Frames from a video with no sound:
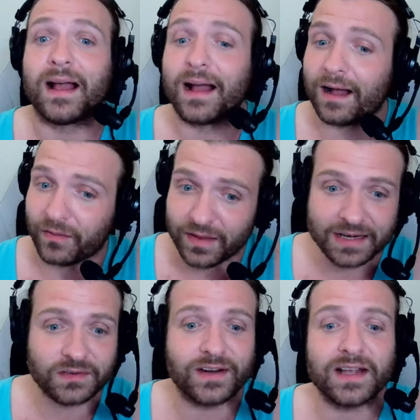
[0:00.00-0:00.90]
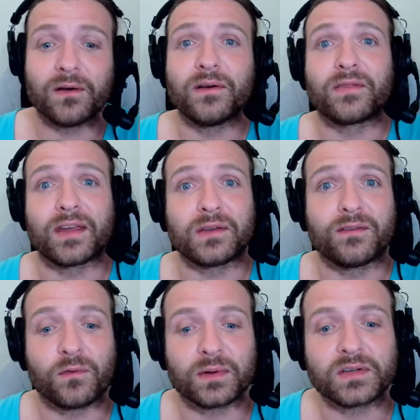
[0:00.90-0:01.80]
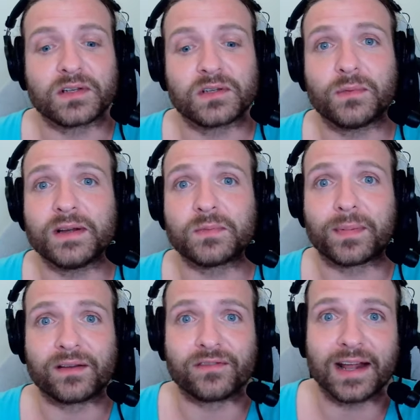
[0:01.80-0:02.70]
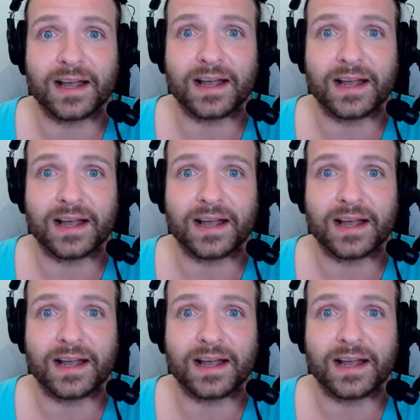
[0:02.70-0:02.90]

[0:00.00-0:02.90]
on the next video. Thank you for watching as always. Bye for now.